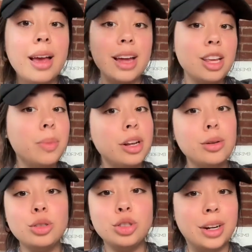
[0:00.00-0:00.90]
Anybody
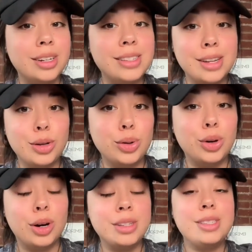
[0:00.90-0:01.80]
who's trying to sell you
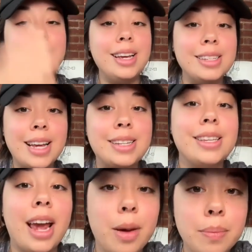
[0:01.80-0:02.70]
hooks is a
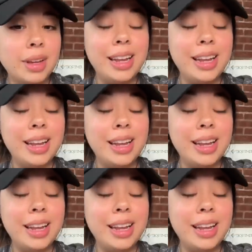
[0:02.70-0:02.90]
scam.